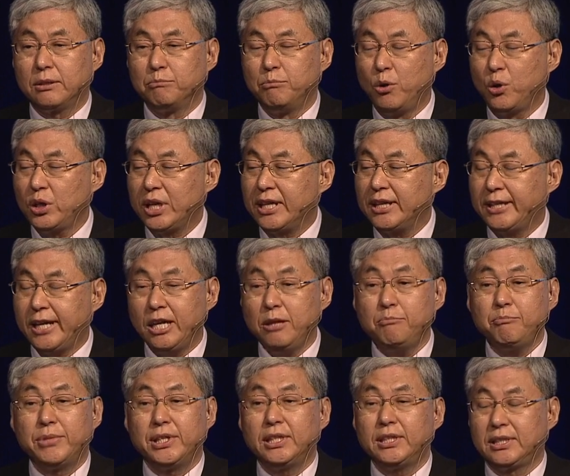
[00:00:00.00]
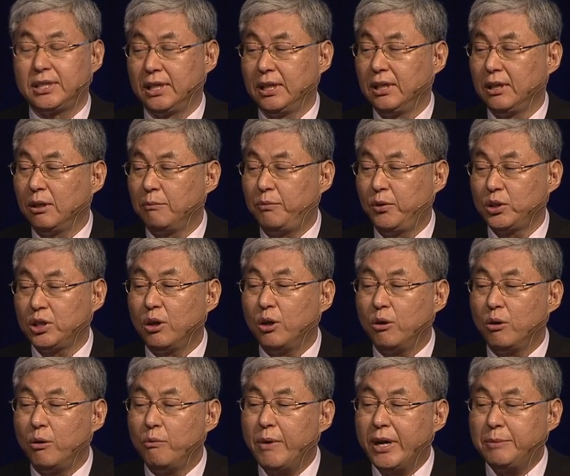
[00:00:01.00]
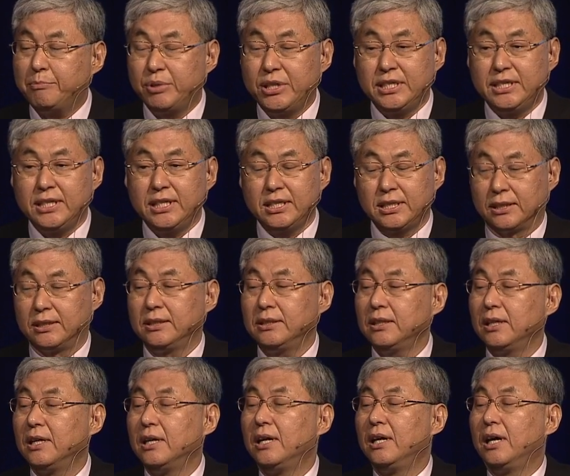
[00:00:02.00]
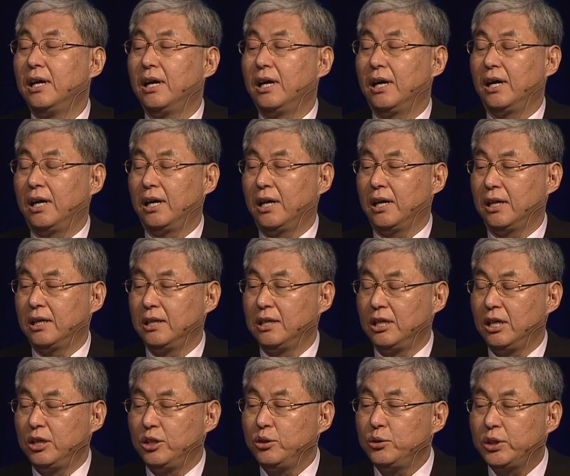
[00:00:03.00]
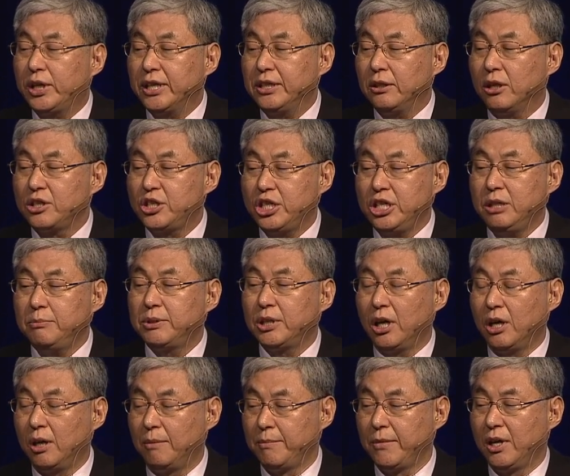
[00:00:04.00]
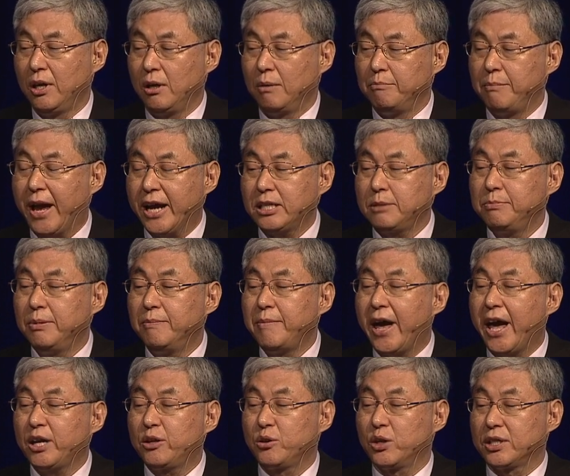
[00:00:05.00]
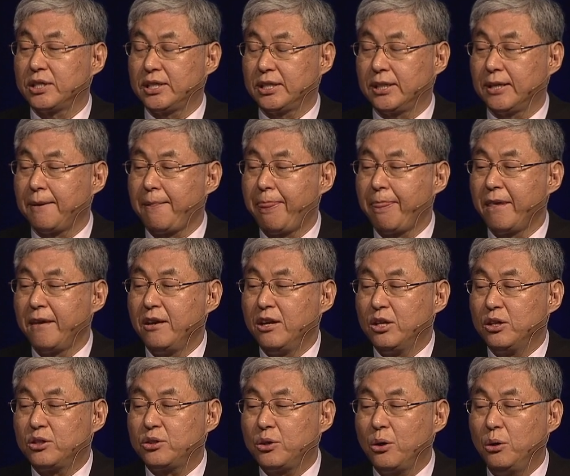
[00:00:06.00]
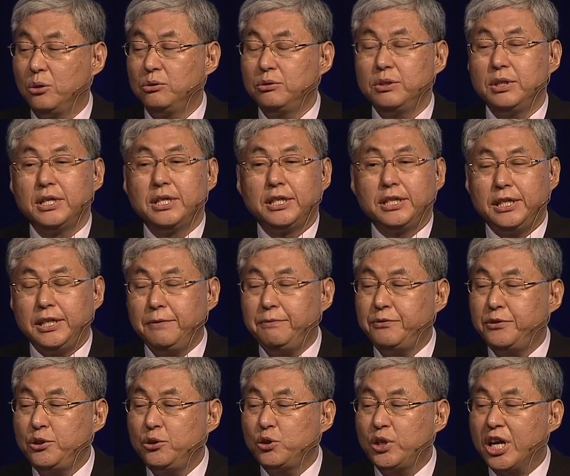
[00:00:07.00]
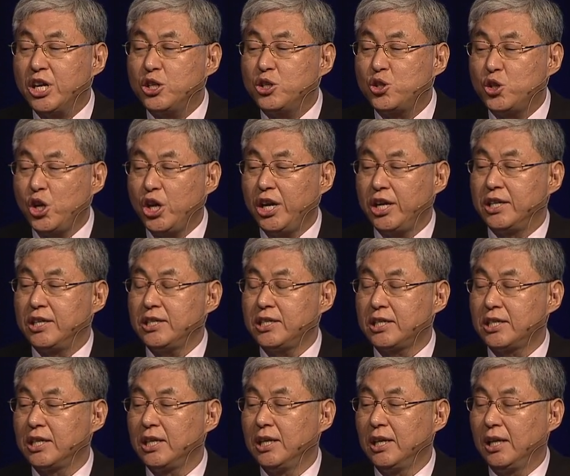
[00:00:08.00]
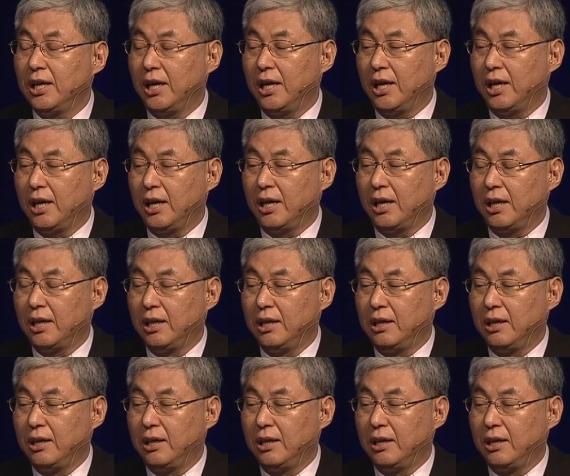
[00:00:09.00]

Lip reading: more than 10 bit for the weight precision, you can achieve the maximum accuracy. So if you can change the